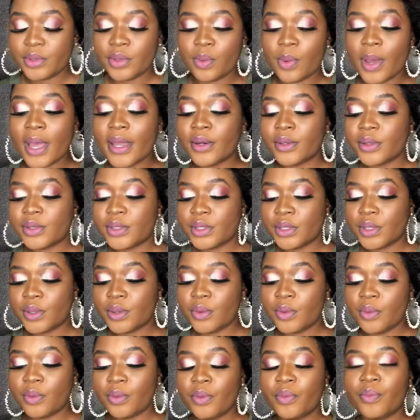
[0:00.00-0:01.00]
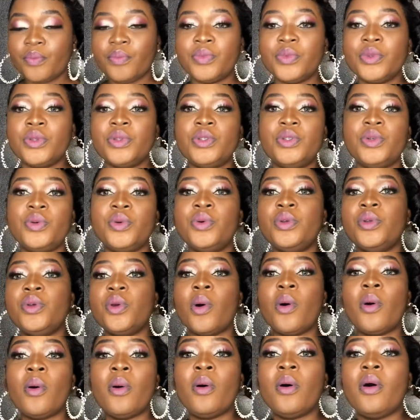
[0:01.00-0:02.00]
Why don't you do
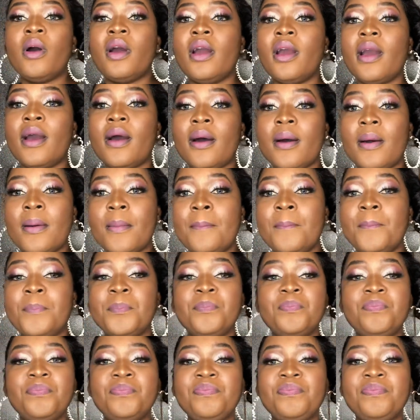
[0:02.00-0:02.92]
your um,